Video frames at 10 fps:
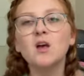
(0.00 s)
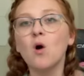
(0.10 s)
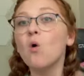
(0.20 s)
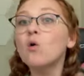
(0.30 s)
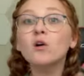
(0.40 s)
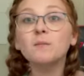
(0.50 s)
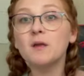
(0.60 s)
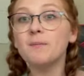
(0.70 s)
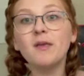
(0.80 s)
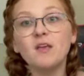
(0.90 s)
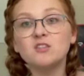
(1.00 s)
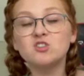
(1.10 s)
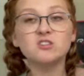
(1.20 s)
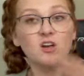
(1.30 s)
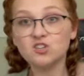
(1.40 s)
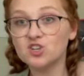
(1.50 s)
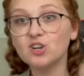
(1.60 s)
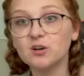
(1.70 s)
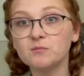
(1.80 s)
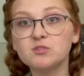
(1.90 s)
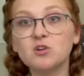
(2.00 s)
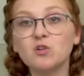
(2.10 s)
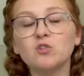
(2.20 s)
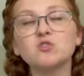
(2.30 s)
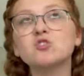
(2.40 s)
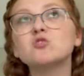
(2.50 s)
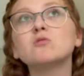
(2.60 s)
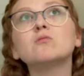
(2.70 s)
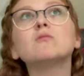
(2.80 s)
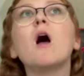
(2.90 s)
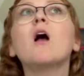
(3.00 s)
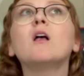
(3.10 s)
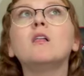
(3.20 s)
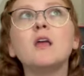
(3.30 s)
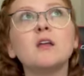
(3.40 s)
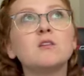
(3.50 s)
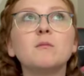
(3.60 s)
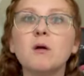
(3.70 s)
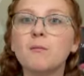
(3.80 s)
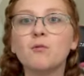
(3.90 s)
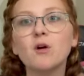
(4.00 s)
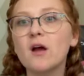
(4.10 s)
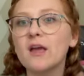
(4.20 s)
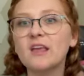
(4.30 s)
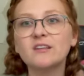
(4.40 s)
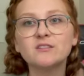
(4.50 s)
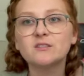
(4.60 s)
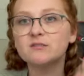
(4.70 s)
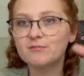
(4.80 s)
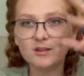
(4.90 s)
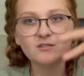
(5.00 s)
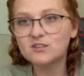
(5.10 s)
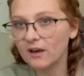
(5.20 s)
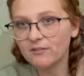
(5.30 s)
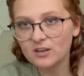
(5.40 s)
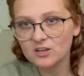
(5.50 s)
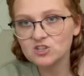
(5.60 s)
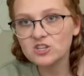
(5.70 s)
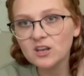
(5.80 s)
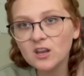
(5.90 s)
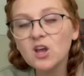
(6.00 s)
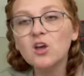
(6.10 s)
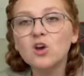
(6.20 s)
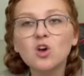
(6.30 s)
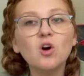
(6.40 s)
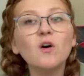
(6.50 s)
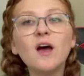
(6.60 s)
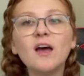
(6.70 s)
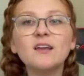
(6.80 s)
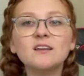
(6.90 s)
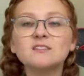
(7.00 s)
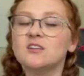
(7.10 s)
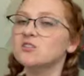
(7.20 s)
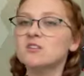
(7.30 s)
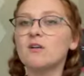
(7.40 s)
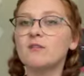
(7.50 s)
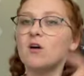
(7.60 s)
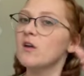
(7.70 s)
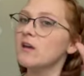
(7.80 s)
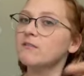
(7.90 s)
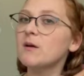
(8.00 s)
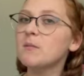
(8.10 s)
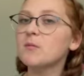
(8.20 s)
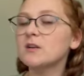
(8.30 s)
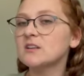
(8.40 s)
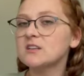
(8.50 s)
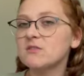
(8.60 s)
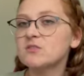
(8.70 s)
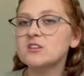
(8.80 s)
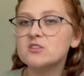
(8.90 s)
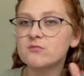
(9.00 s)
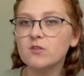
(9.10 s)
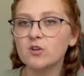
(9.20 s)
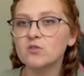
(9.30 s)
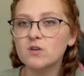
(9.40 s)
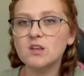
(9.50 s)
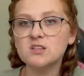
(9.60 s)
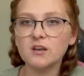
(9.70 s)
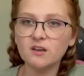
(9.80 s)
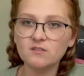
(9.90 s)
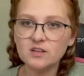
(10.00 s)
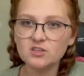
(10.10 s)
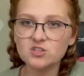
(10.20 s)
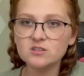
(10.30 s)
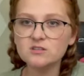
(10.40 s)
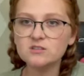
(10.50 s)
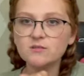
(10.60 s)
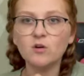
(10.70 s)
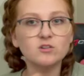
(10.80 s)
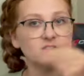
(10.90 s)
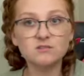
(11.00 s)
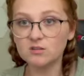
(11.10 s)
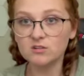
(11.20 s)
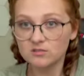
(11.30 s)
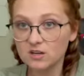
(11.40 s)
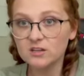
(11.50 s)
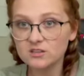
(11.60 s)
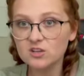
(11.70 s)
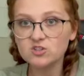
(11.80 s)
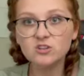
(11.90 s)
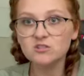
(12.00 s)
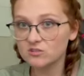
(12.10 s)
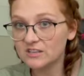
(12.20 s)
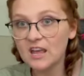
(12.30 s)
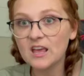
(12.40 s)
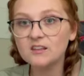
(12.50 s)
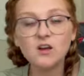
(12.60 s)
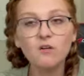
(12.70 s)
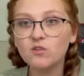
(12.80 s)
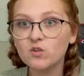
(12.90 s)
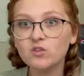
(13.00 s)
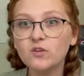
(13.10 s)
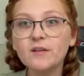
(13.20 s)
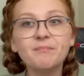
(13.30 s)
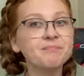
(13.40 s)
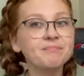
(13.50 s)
Or maybe just a term. So you're struggling to memorize this definition. Go ahead and set yourself, okay, if I memorize that definition for 3 consecutive sessions or, study sessions or days, however you want to do it,